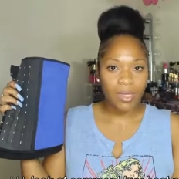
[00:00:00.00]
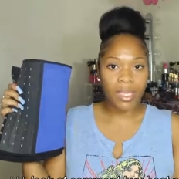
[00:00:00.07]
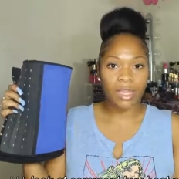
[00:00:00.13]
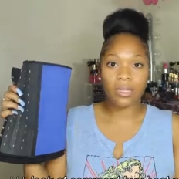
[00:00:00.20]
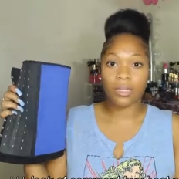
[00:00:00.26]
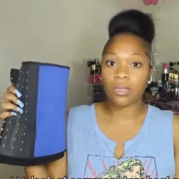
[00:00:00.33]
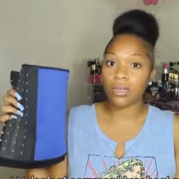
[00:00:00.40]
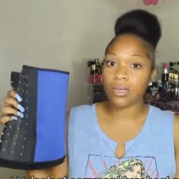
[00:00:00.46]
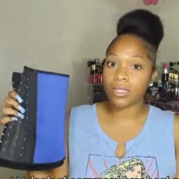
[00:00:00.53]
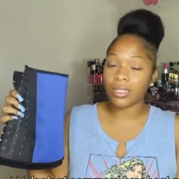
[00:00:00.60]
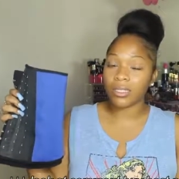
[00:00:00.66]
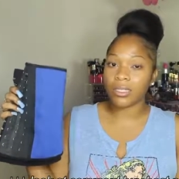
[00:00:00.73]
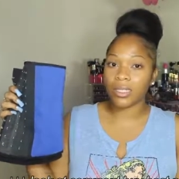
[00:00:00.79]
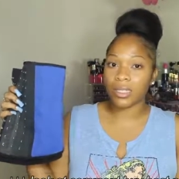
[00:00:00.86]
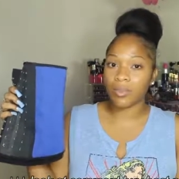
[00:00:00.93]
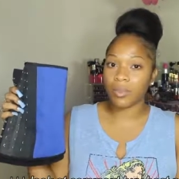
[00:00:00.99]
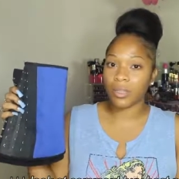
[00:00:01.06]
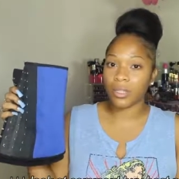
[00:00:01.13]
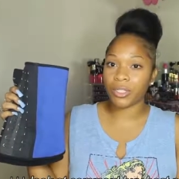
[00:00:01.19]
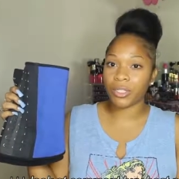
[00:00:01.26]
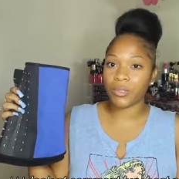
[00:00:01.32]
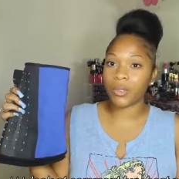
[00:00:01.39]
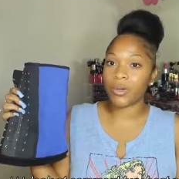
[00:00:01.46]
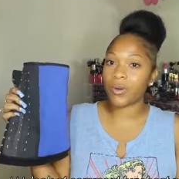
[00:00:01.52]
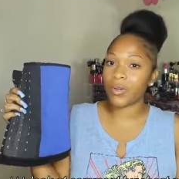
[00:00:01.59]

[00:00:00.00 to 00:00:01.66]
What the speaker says: It looks similar to a